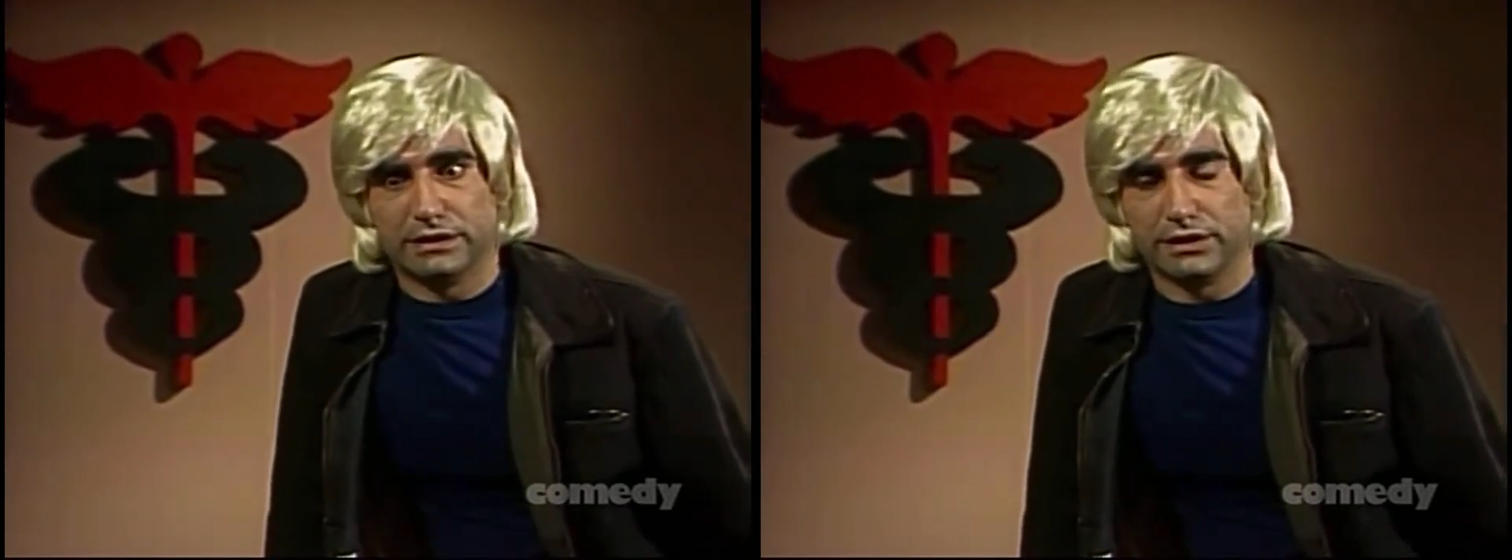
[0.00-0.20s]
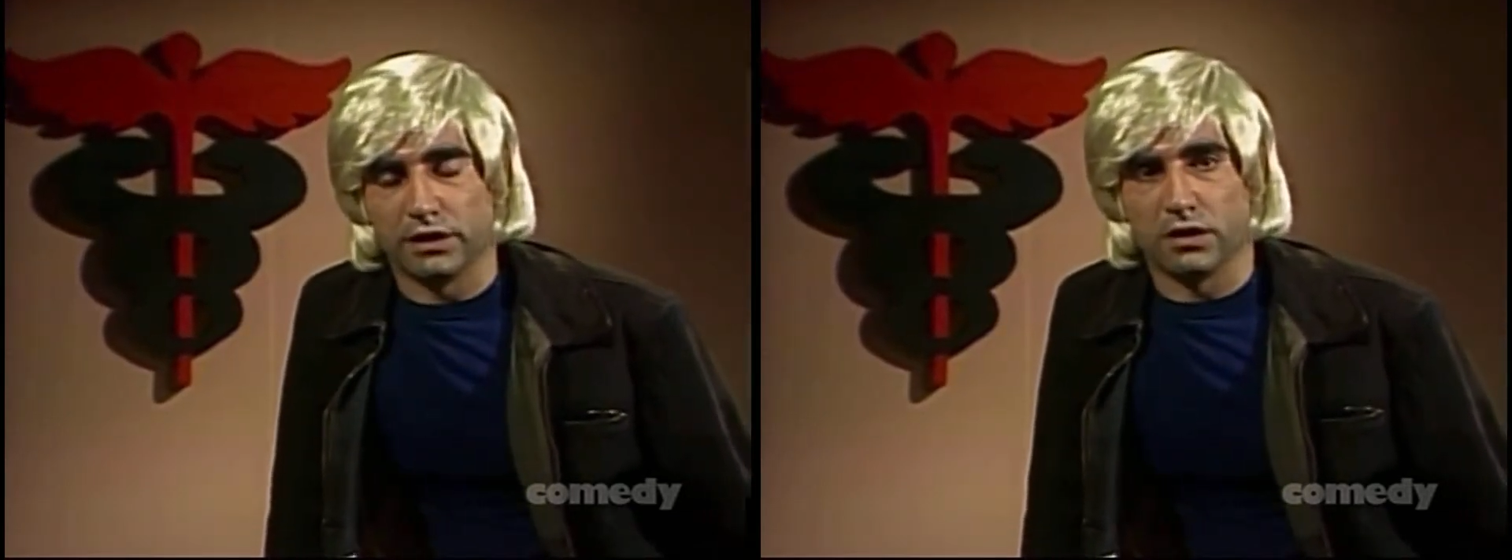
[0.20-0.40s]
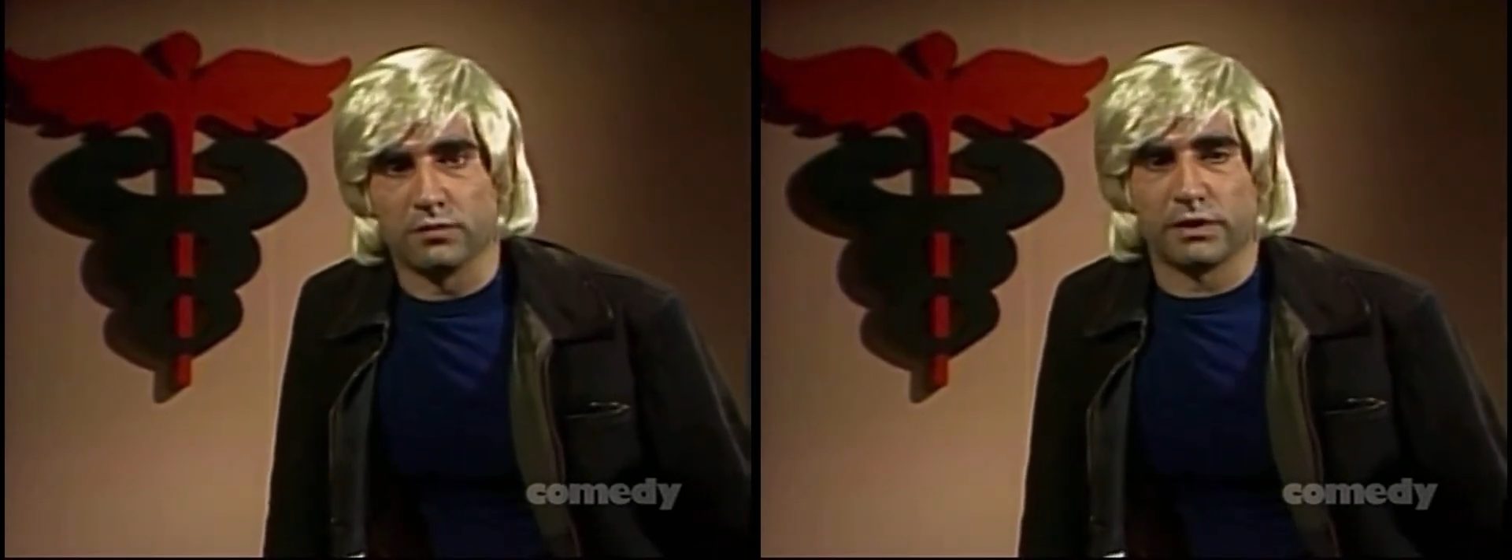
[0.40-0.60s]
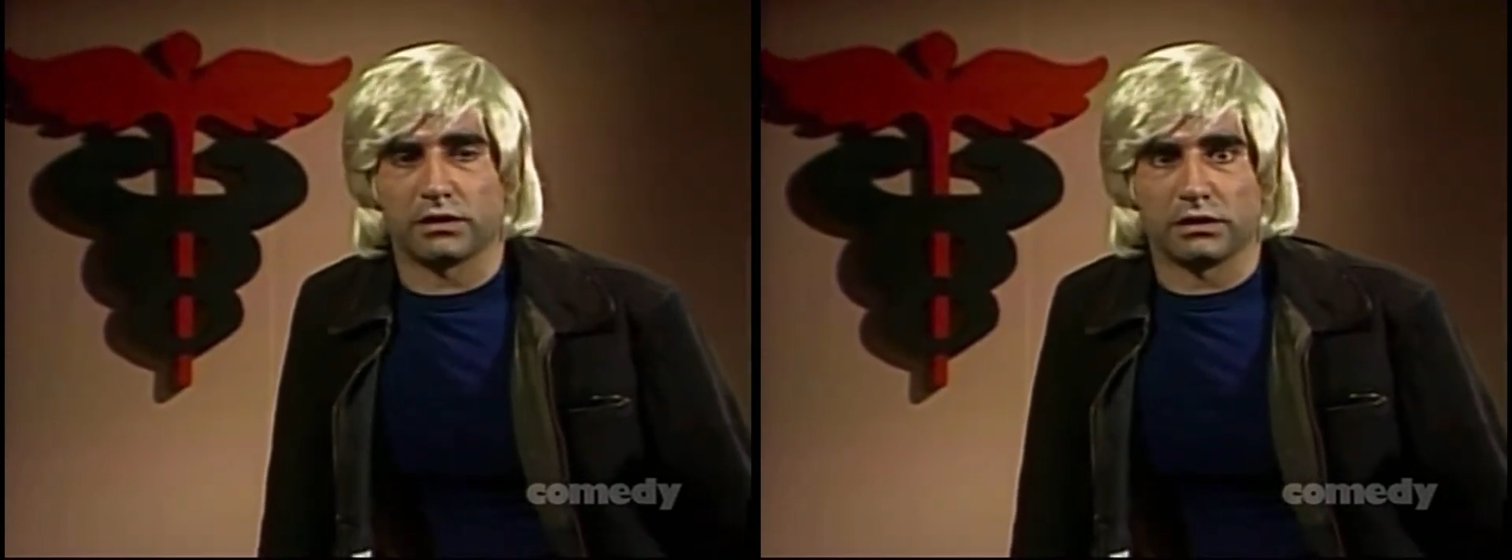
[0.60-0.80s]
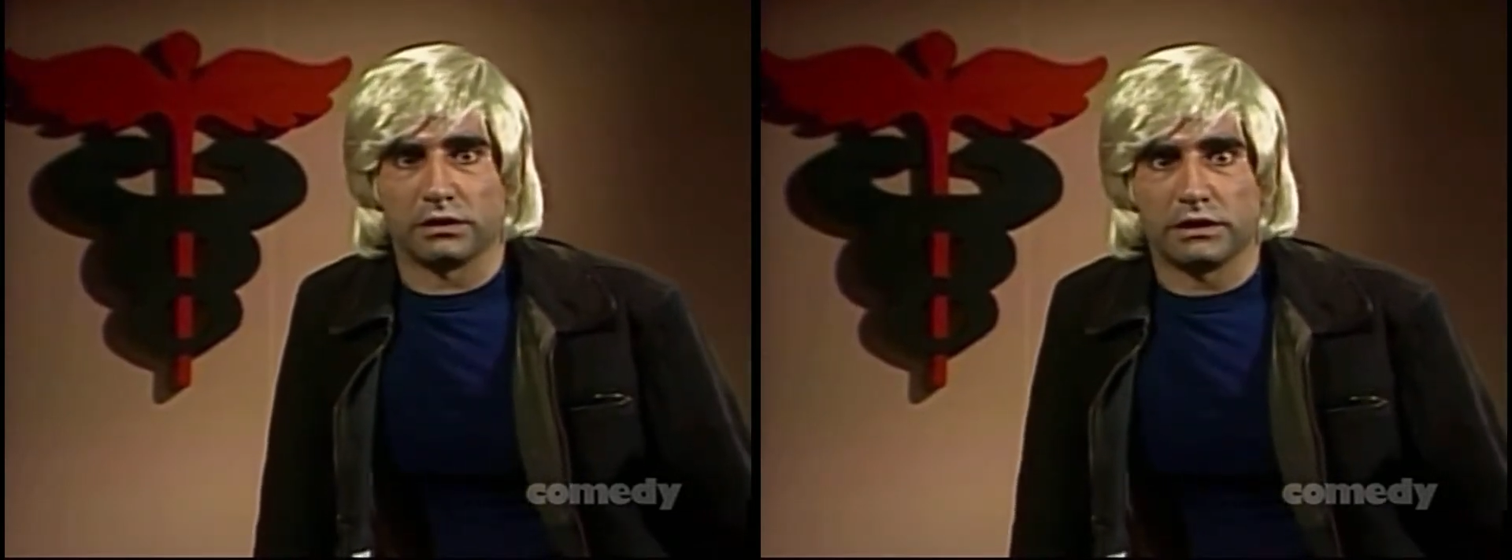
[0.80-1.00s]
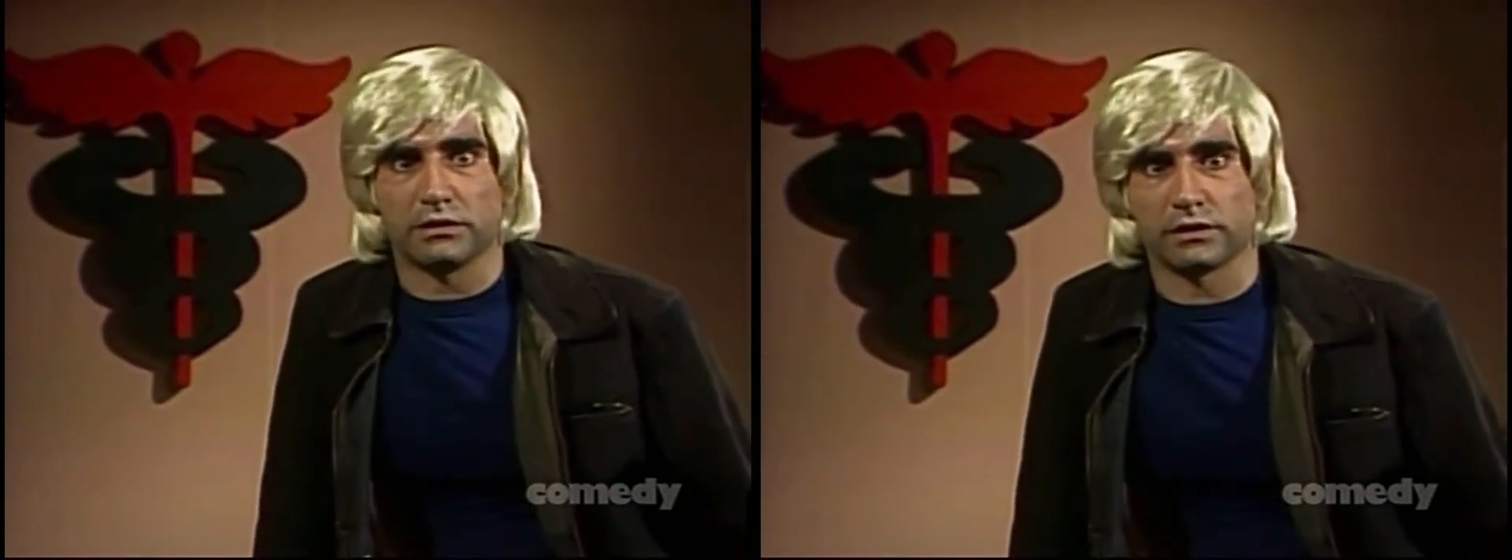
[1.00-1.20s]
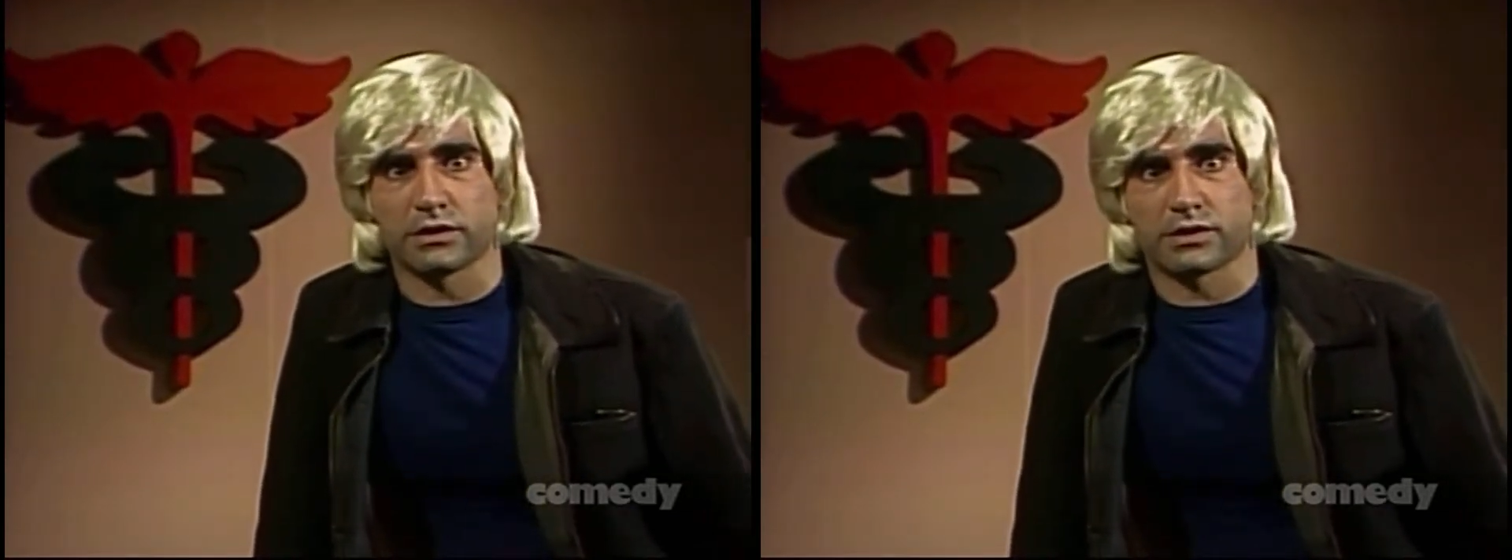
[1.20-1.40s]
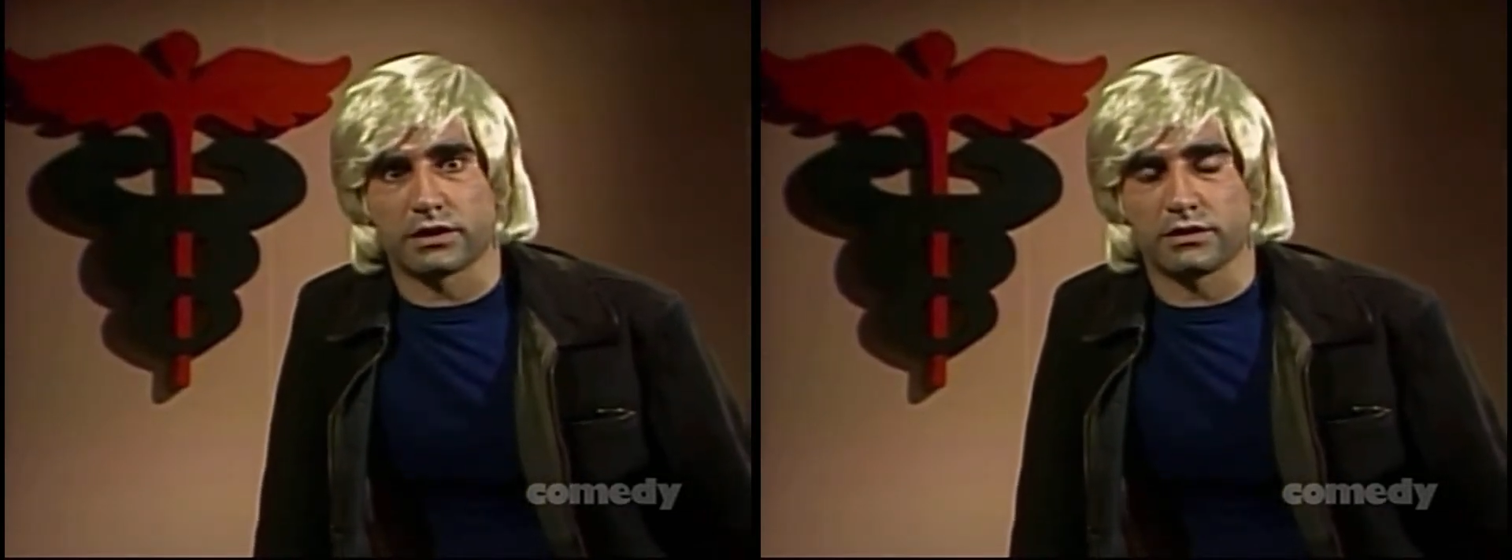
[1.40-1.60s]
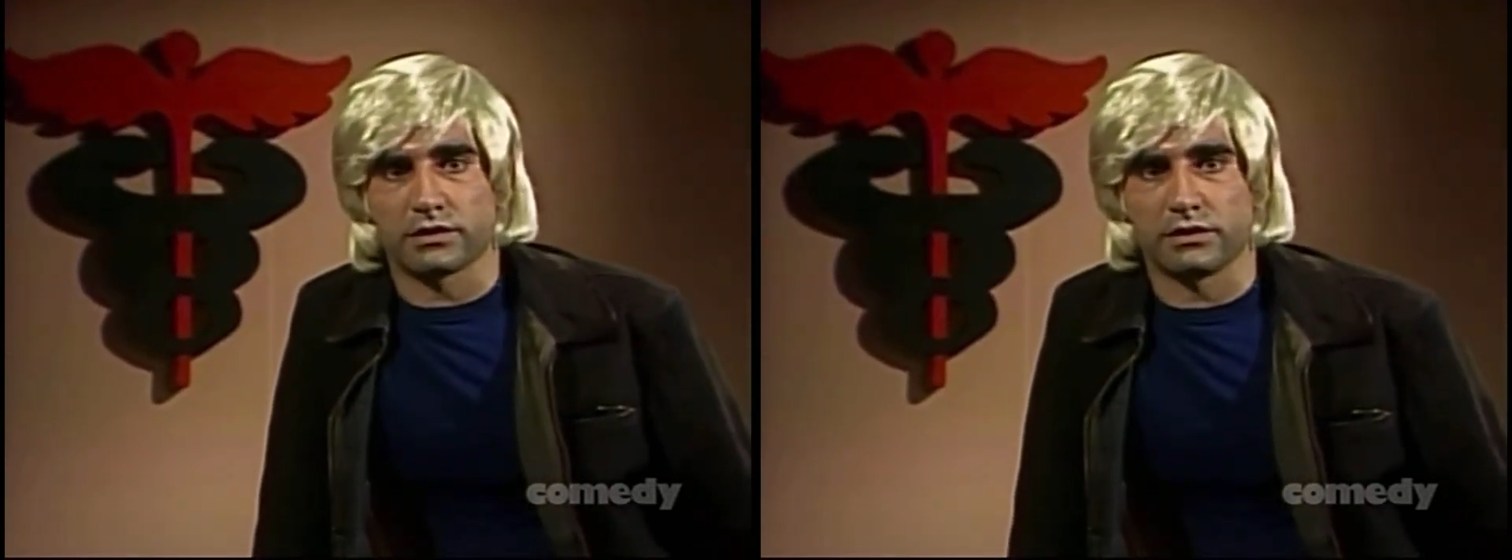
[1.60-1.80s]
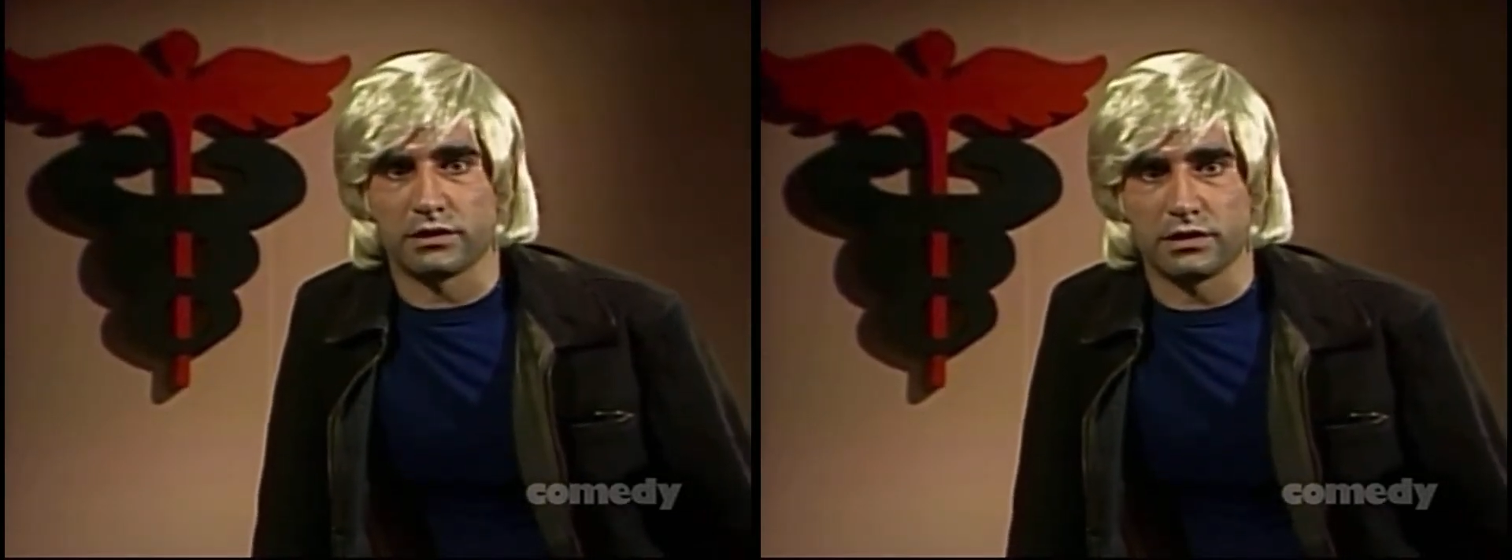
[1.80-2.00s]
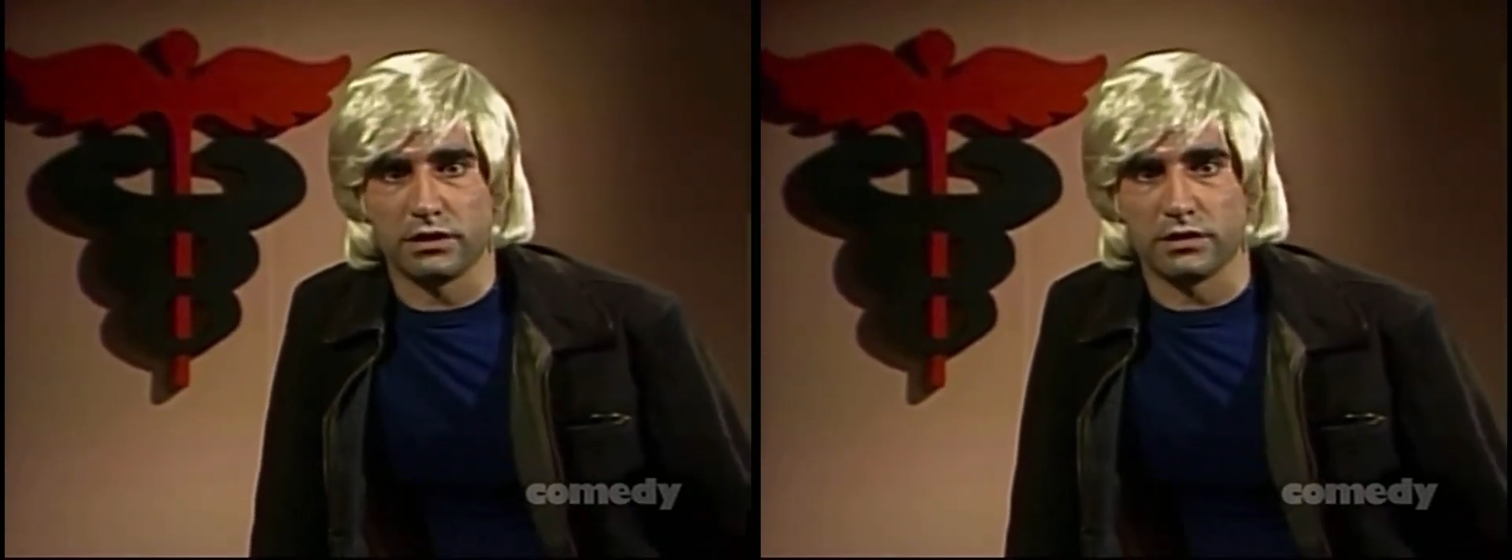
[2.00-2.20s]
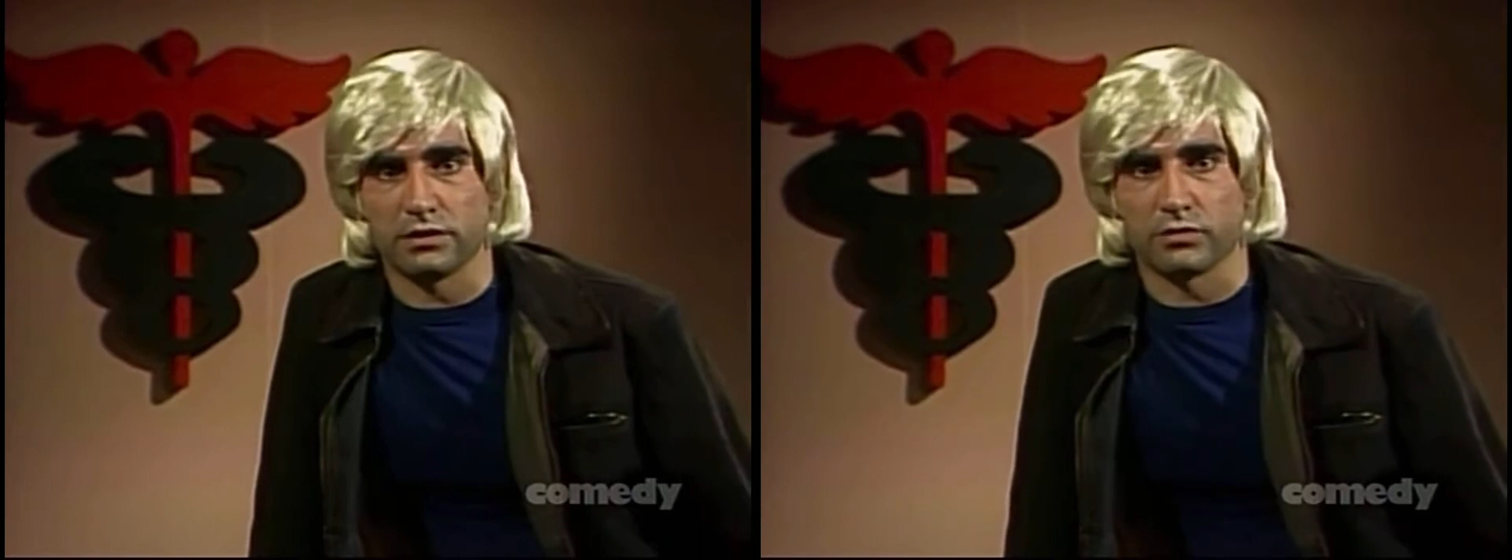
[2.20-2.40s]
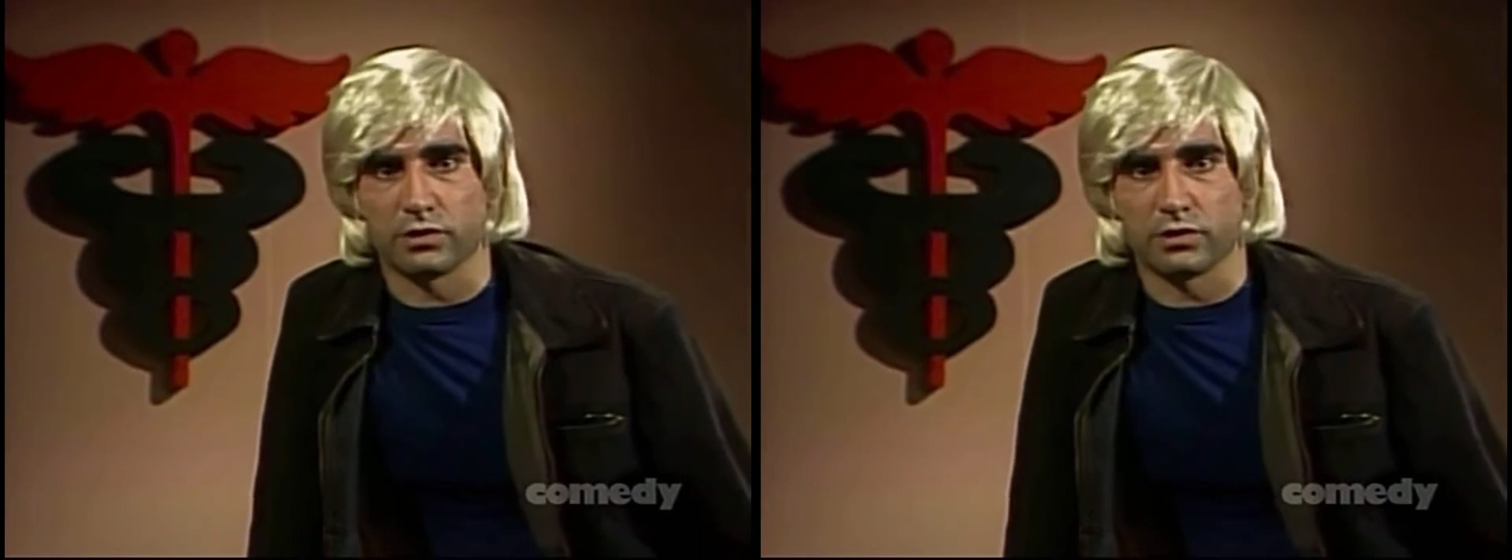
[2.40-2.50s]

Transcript: You know, mental illness is a disease